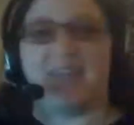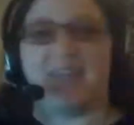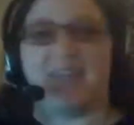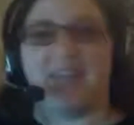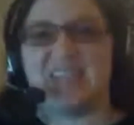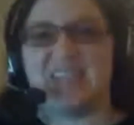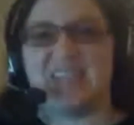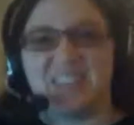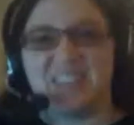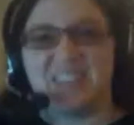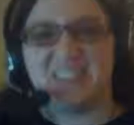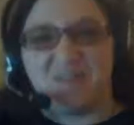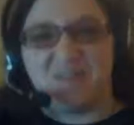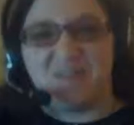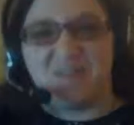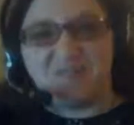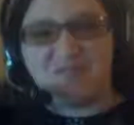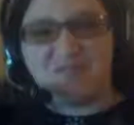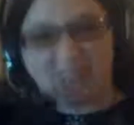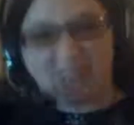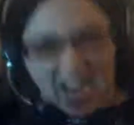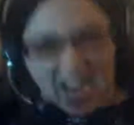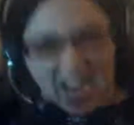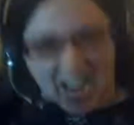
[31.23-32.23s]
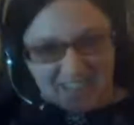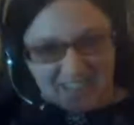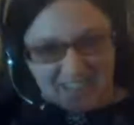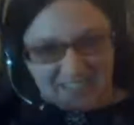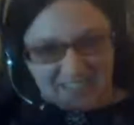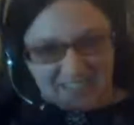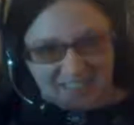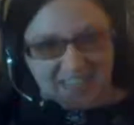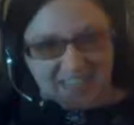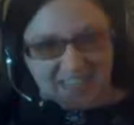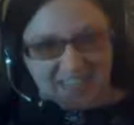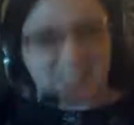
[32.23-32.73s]
Everything's
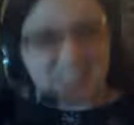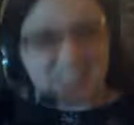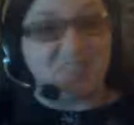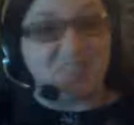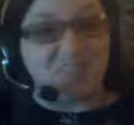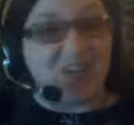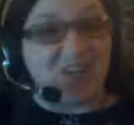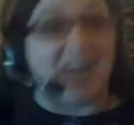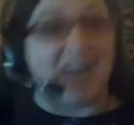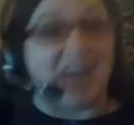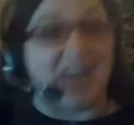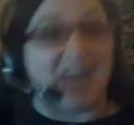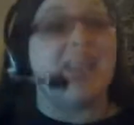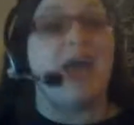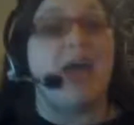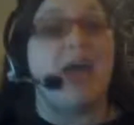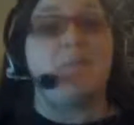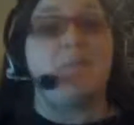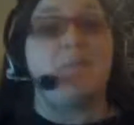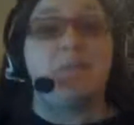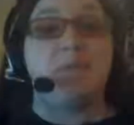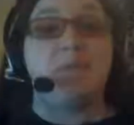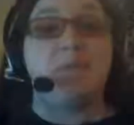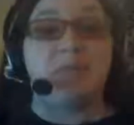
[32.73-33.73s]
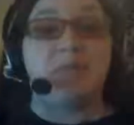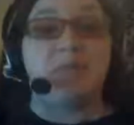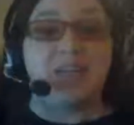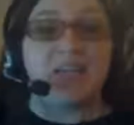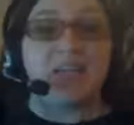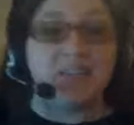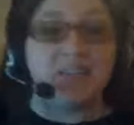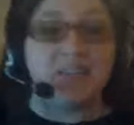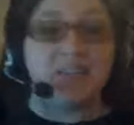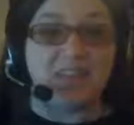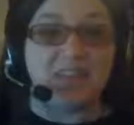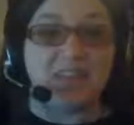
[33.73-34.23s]
fine. It's fine. Happy
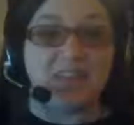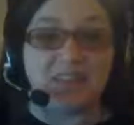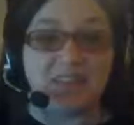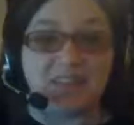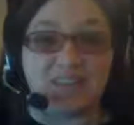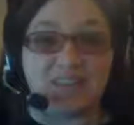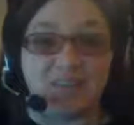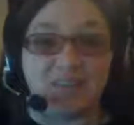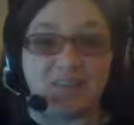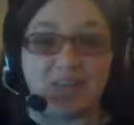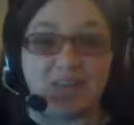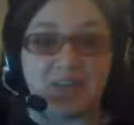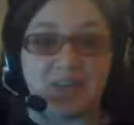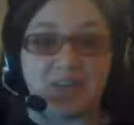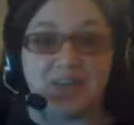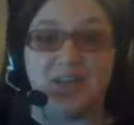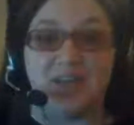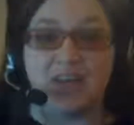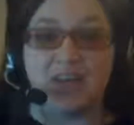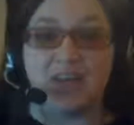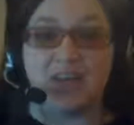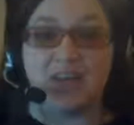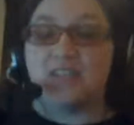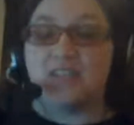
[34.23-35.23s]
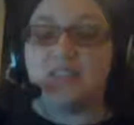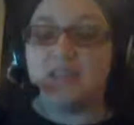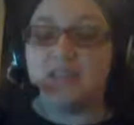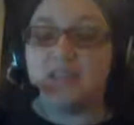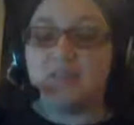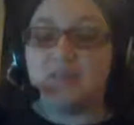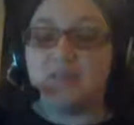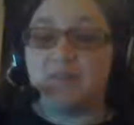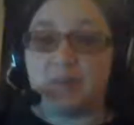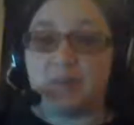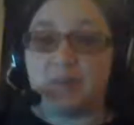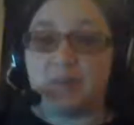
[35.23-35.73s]
belated Thanksgiving to
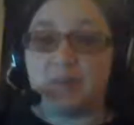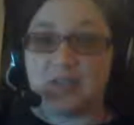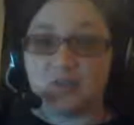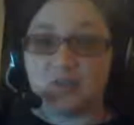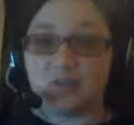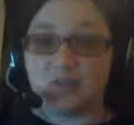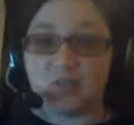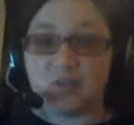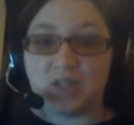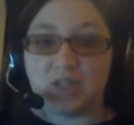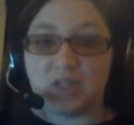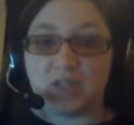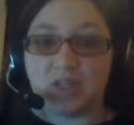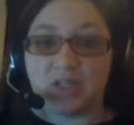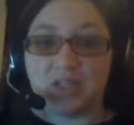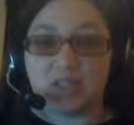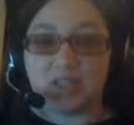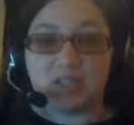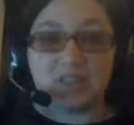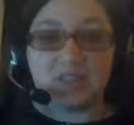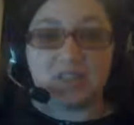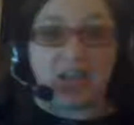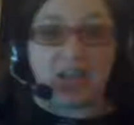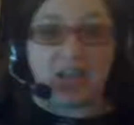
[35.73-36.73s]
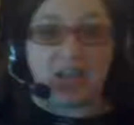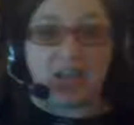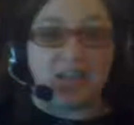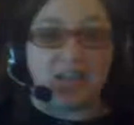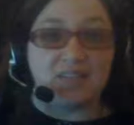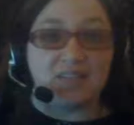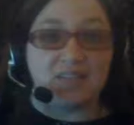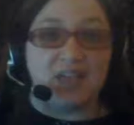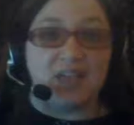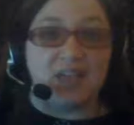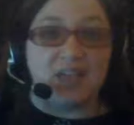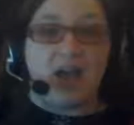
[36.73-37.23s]
everybody who's watching in the States.
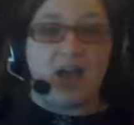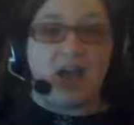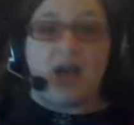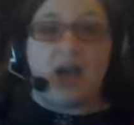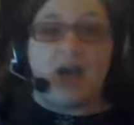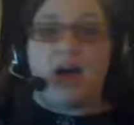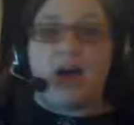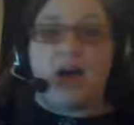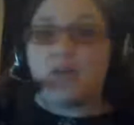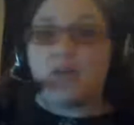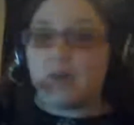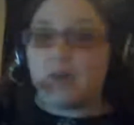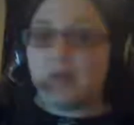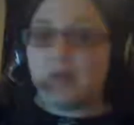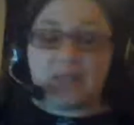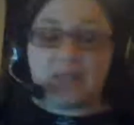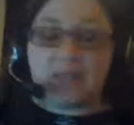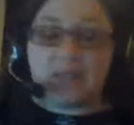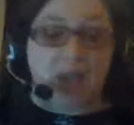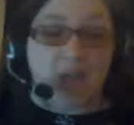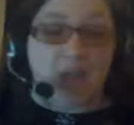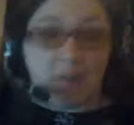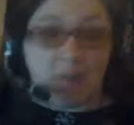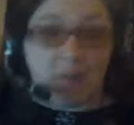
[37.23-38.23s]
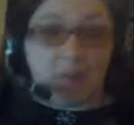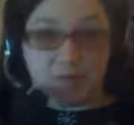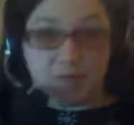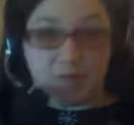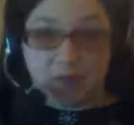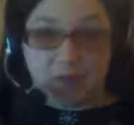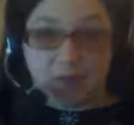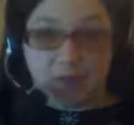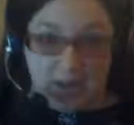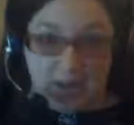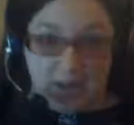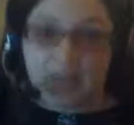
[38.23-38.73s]
Otherwise, happy
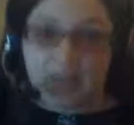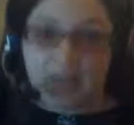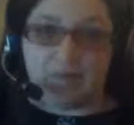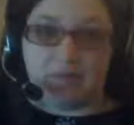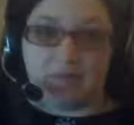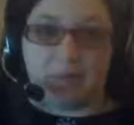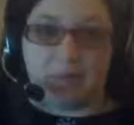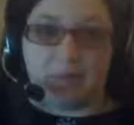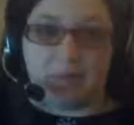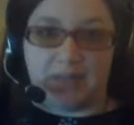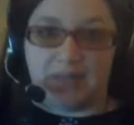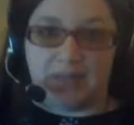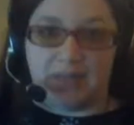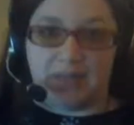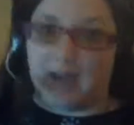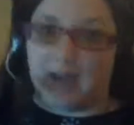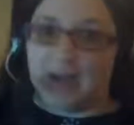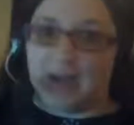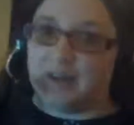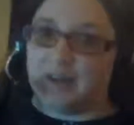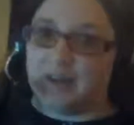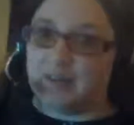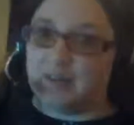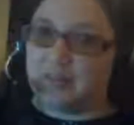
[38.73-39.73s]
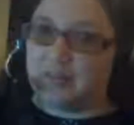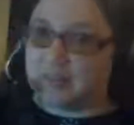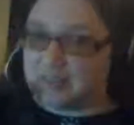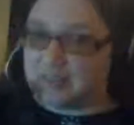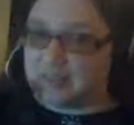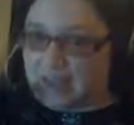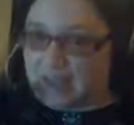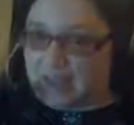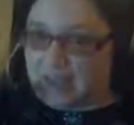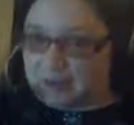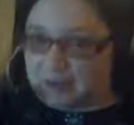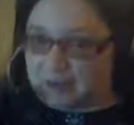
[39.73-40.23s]
Friday, everybody. I know this is
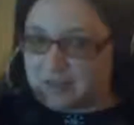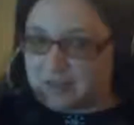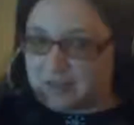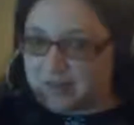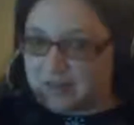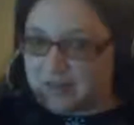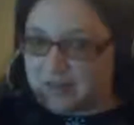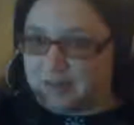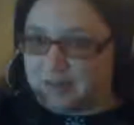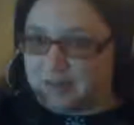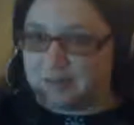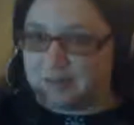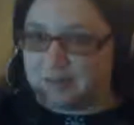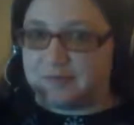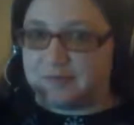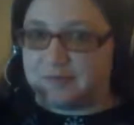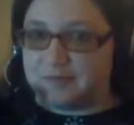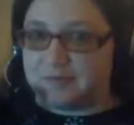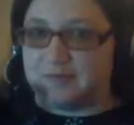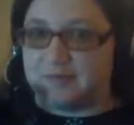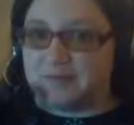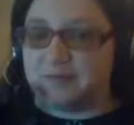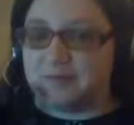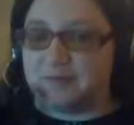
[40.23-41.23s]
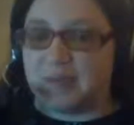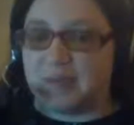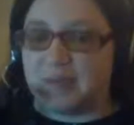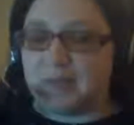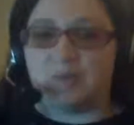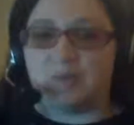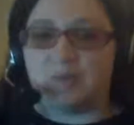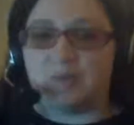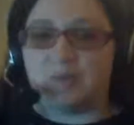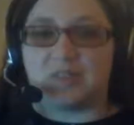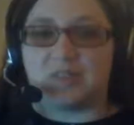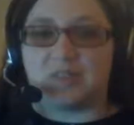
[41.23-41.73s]
outside of
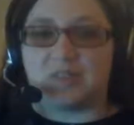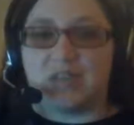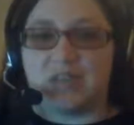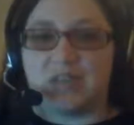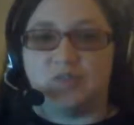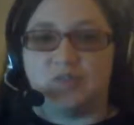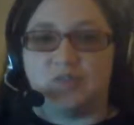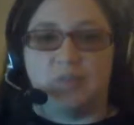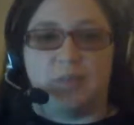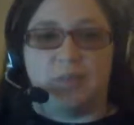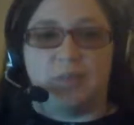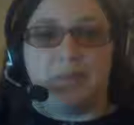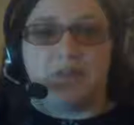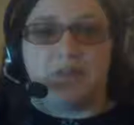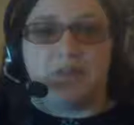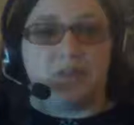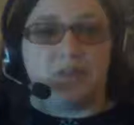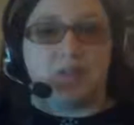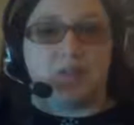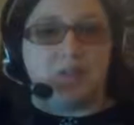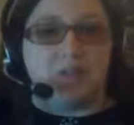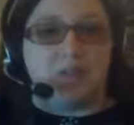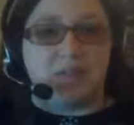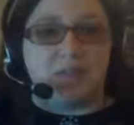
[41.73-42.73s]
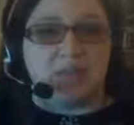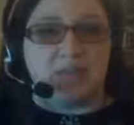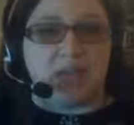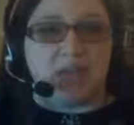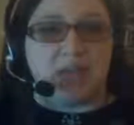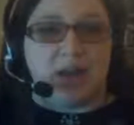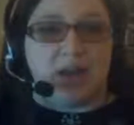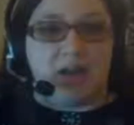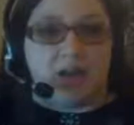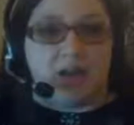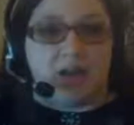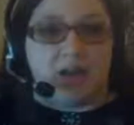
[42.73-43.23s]
my normal schedule, but the U.S.
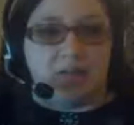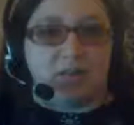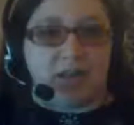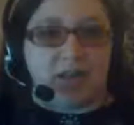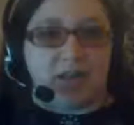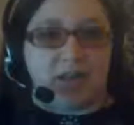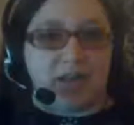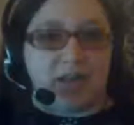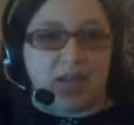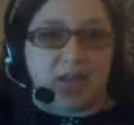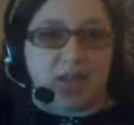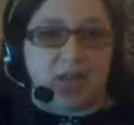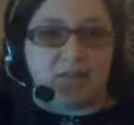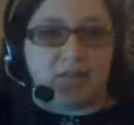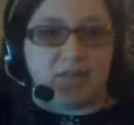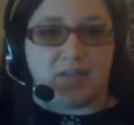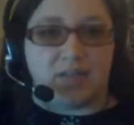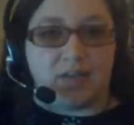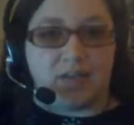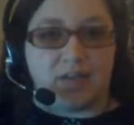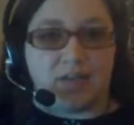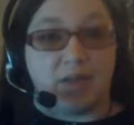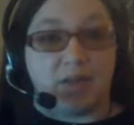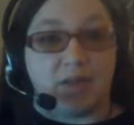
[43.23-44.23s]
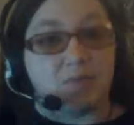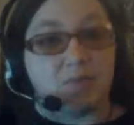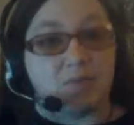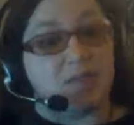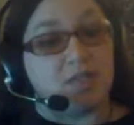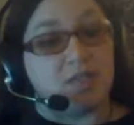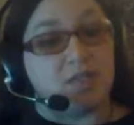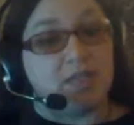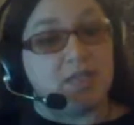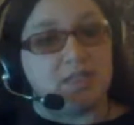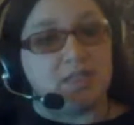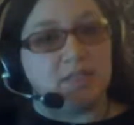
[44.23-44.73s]
had a holiday, and I decided I was
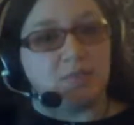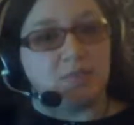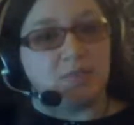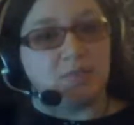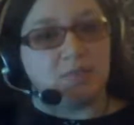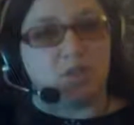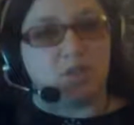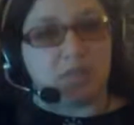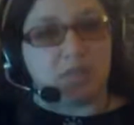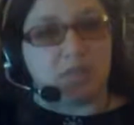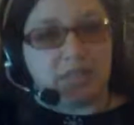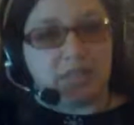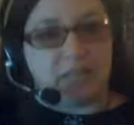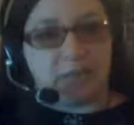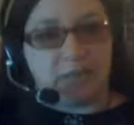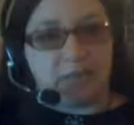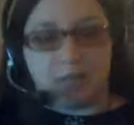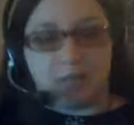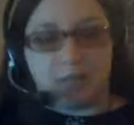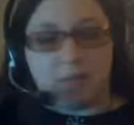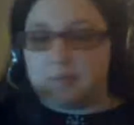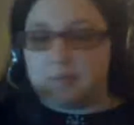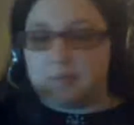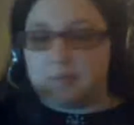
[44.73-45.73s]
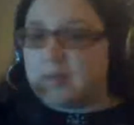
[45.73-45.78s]
going to eat some turkey. Damn it!